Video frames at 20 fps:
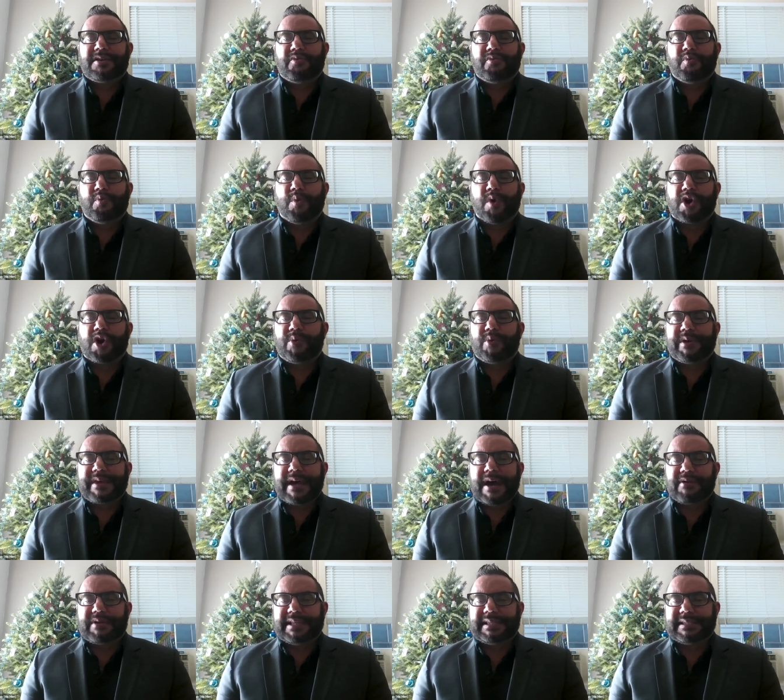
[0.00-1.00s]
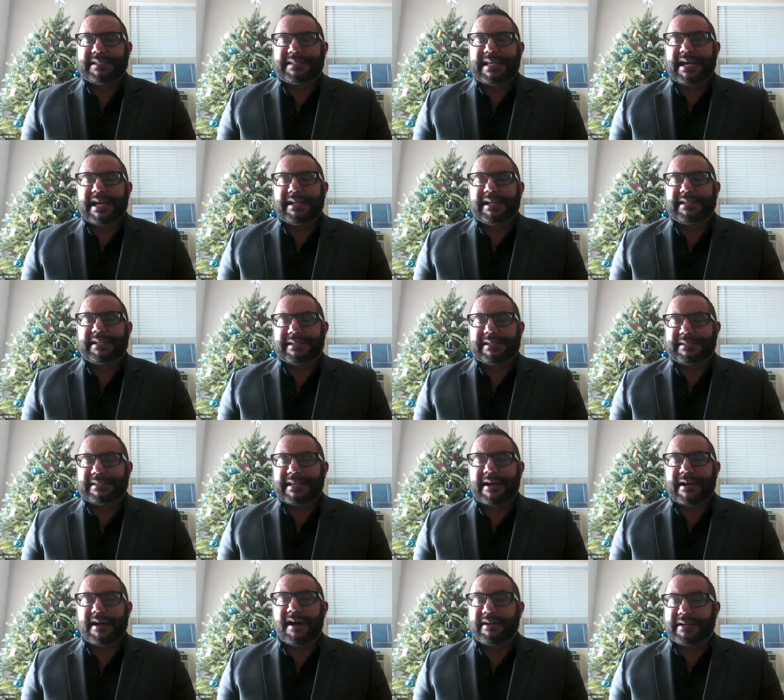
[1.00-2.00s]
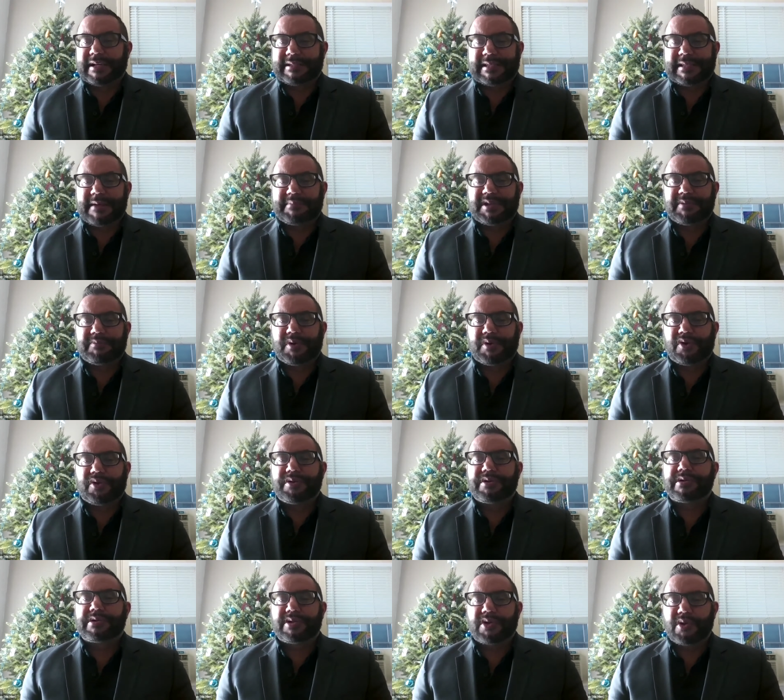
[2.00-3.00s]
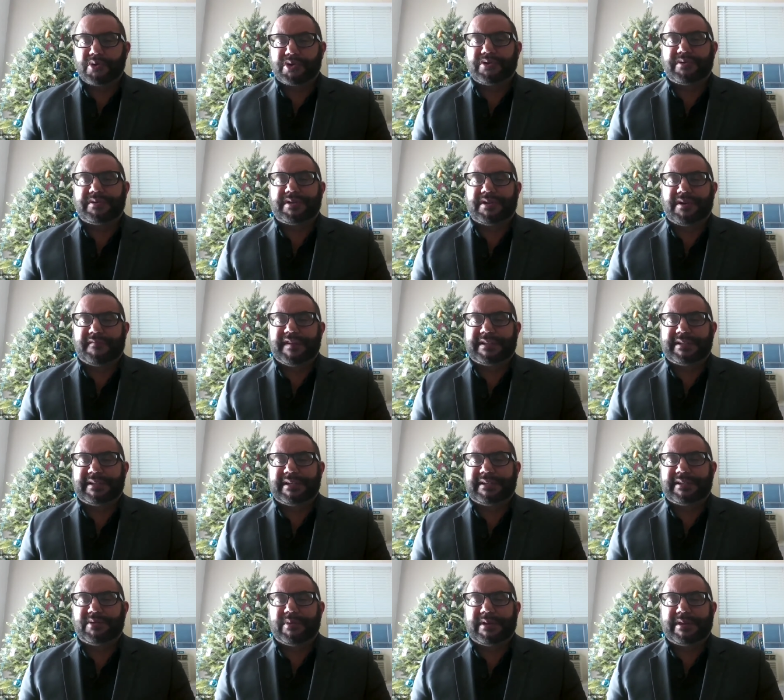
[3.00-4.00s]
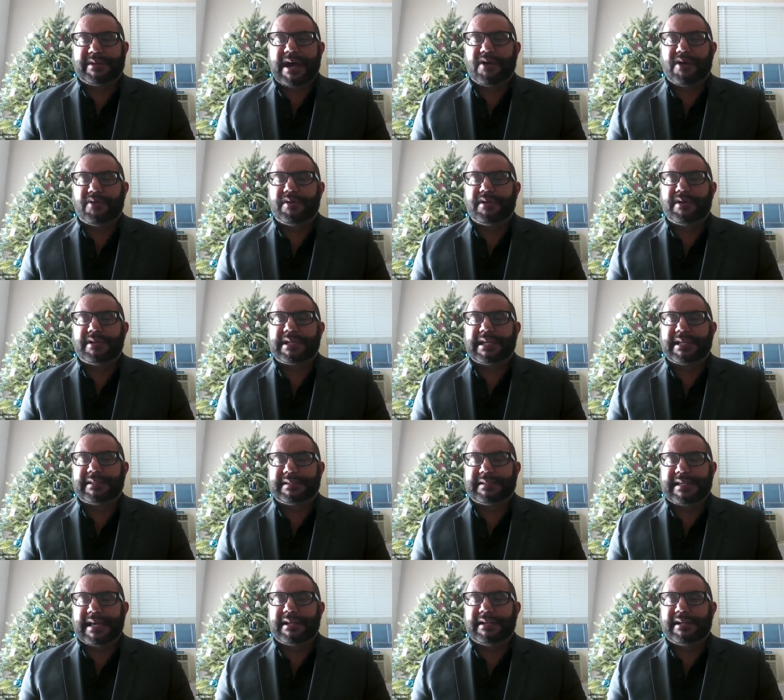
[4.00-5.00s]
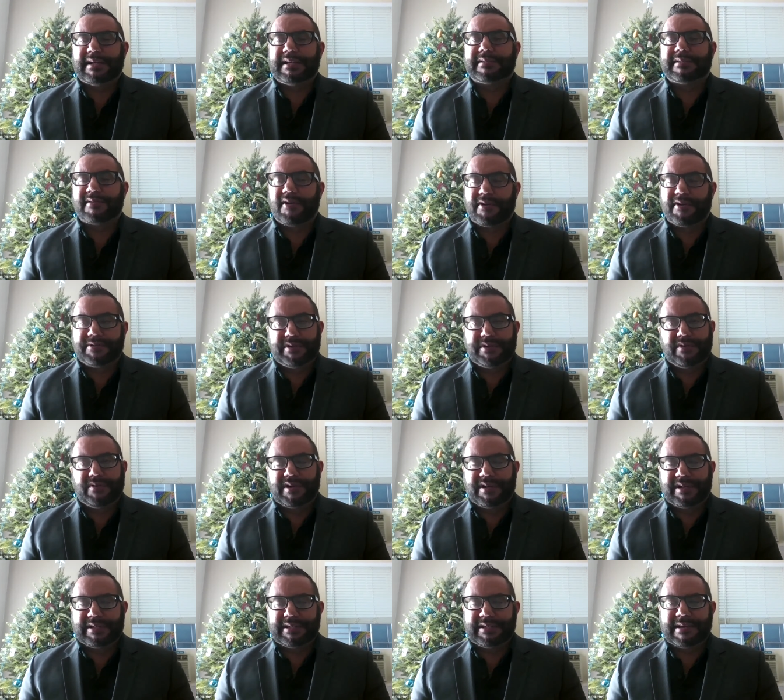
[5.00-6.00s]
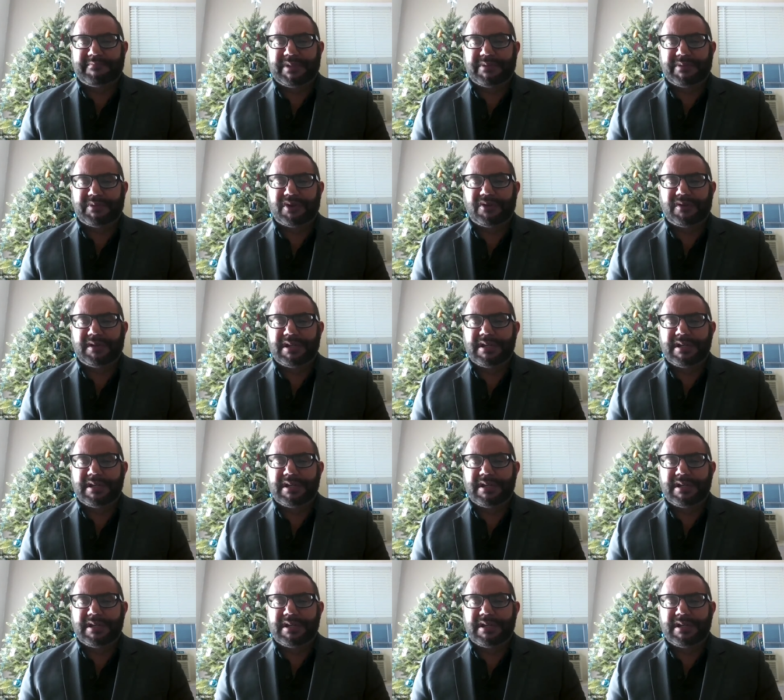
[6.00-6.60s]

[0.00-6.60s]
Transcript: Work without consent is unacceptable. Social services without consent is also unacceptable.